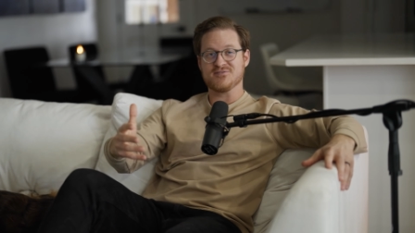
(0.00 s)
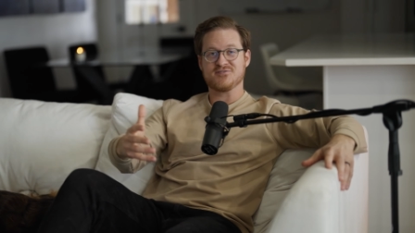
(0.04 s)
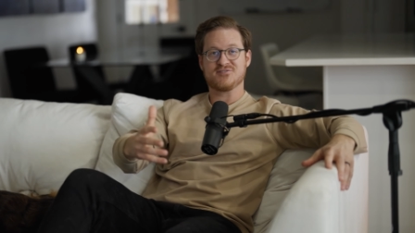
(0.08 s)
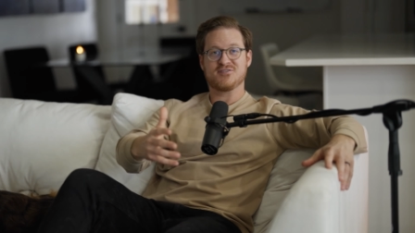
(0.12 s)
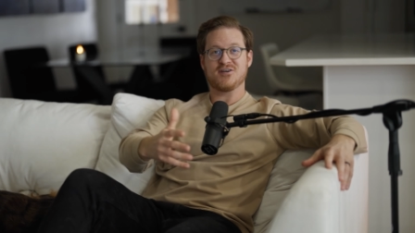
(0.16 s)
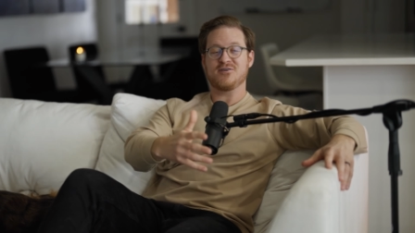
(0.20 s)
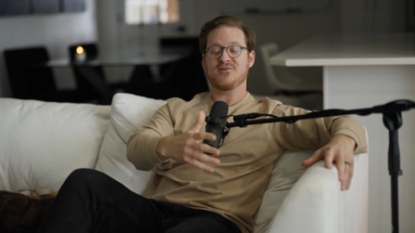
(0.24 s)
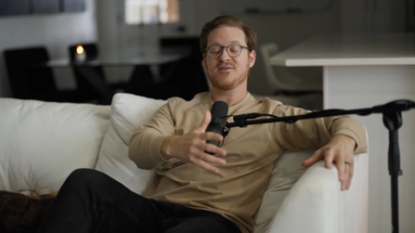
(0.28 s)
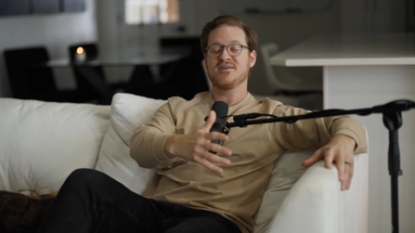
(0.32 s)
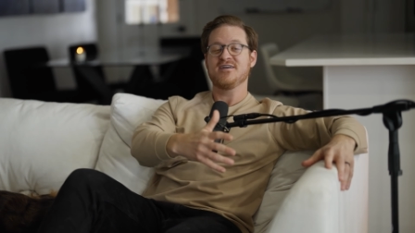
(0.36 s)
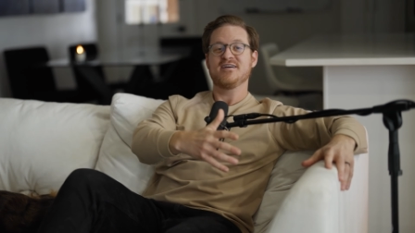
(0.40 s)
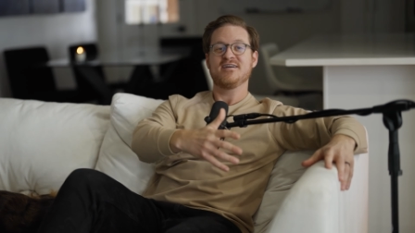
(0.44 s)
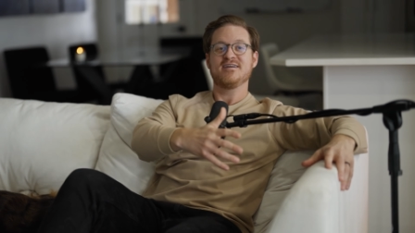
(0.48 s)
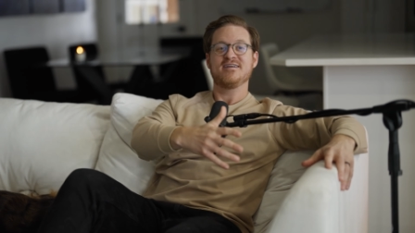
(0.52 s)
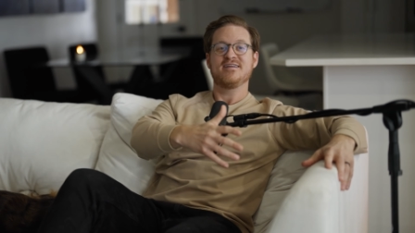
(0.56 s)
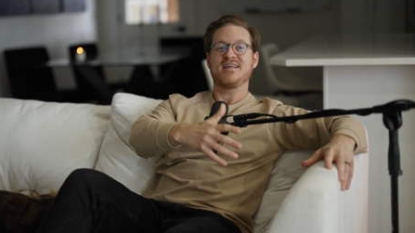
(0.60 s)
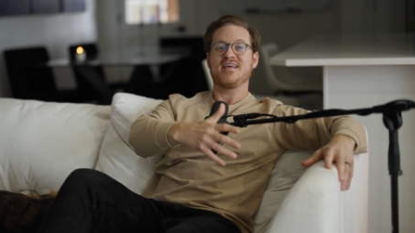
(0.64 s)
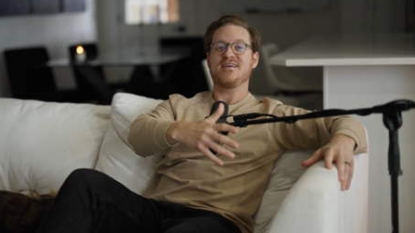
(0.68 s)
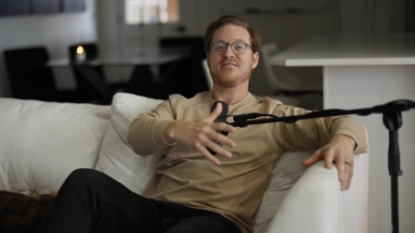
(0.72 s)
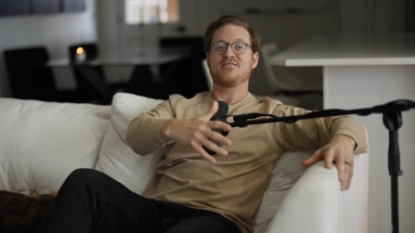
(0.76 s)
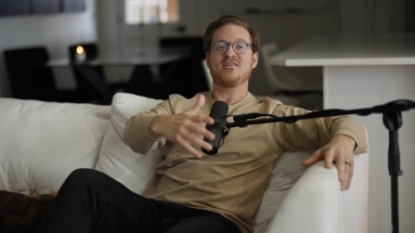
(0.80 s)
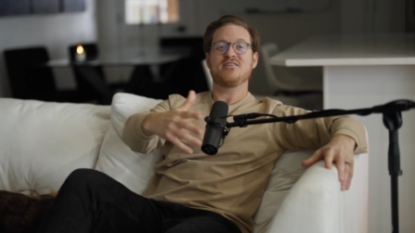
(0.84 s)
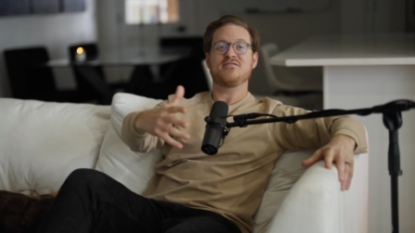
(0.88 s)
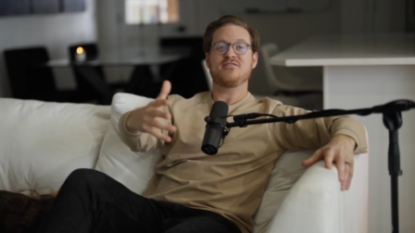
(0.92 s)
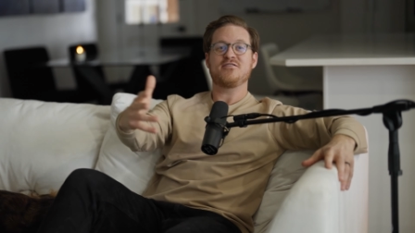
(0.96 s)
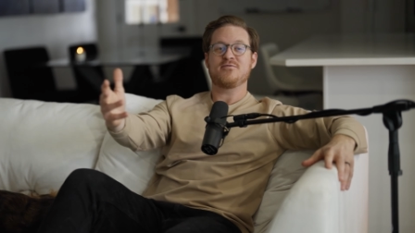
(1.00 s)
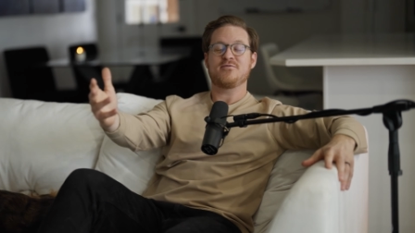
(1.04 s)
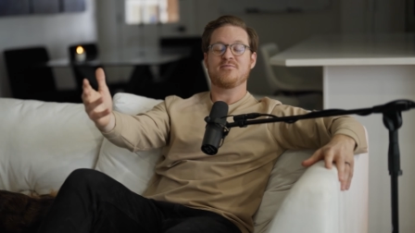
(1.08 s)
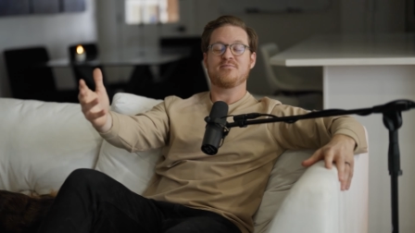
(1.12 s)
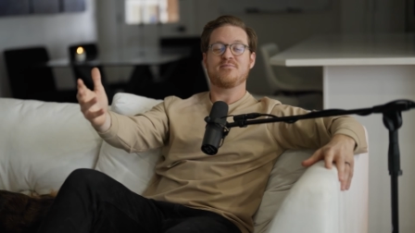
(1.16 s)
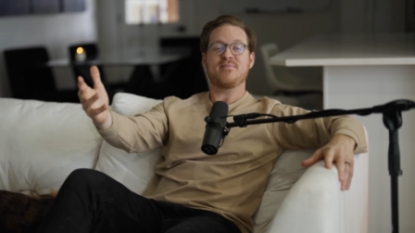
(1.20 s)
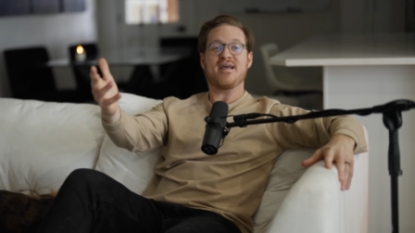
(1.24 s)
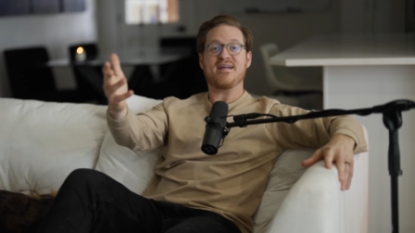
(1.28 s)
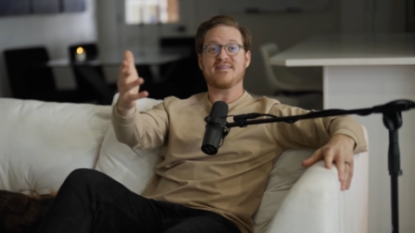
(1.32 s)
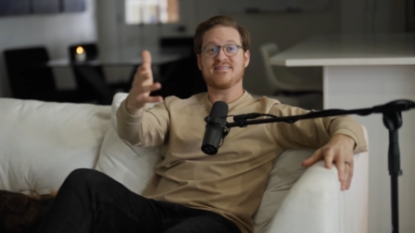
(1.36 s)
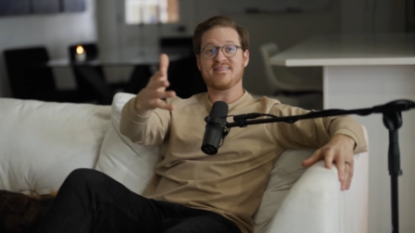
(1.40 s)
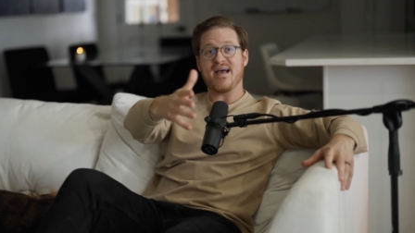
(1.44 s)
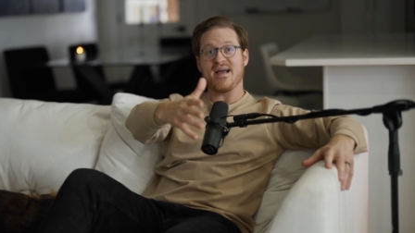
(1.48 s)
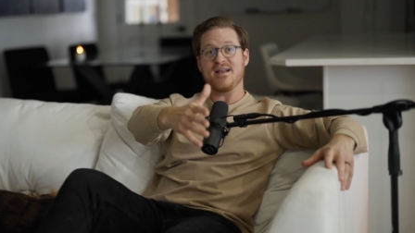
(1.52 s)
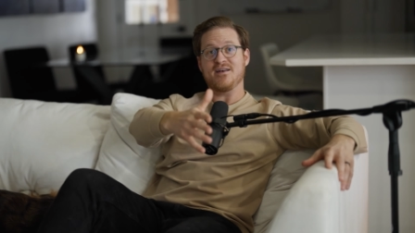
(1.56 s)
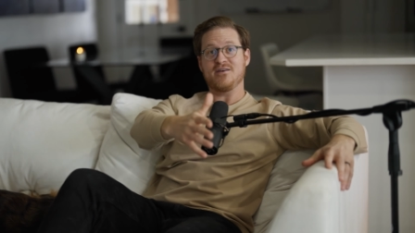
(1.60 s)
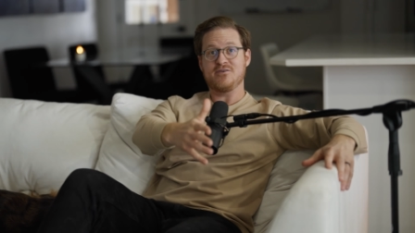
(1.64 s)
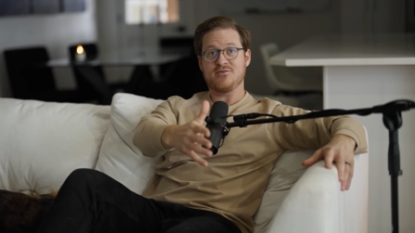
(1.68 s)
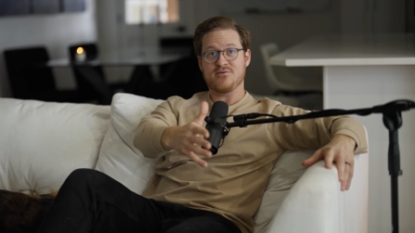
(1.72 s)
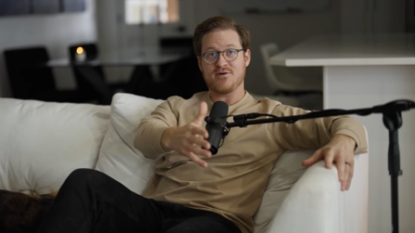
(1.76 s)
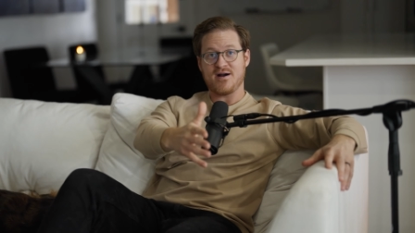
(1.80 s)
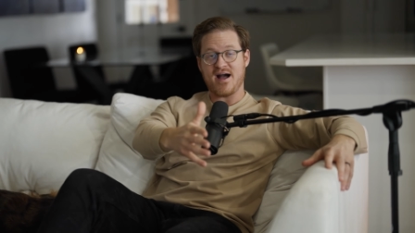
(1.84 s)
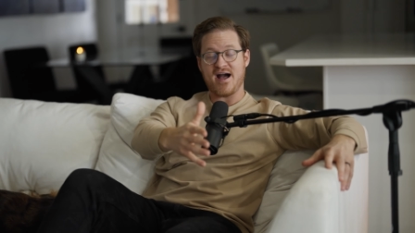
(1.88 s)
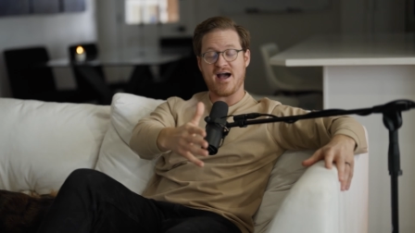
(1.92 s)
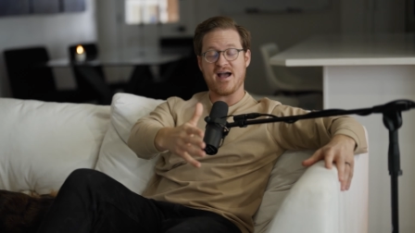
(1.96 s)
So even if you make that
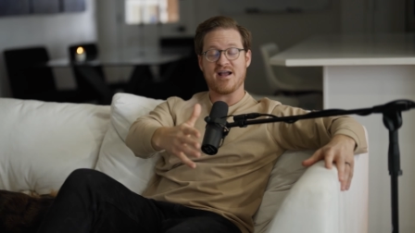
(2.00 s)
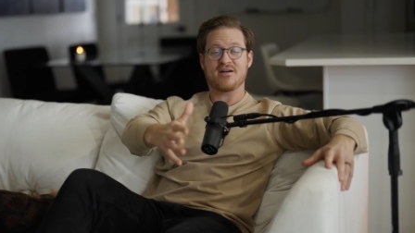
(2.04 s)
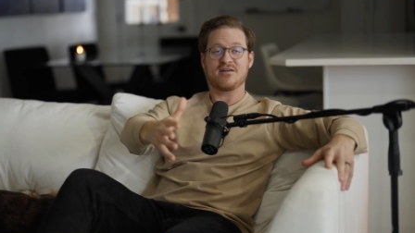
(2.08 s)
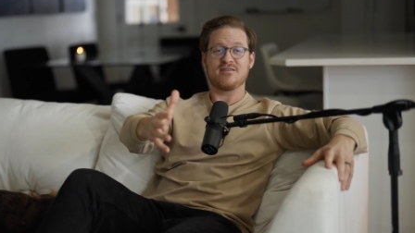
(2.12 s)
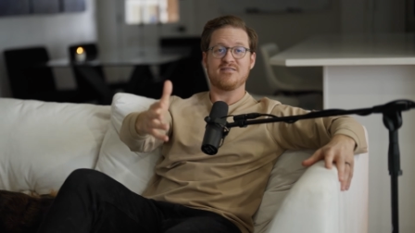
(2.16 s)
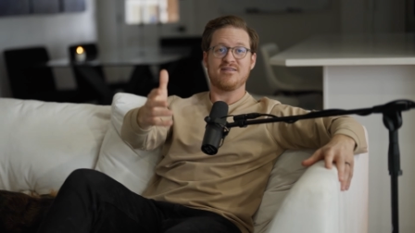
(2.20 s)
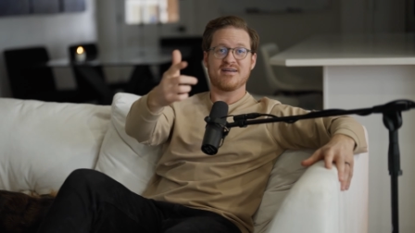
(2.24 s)
new hire,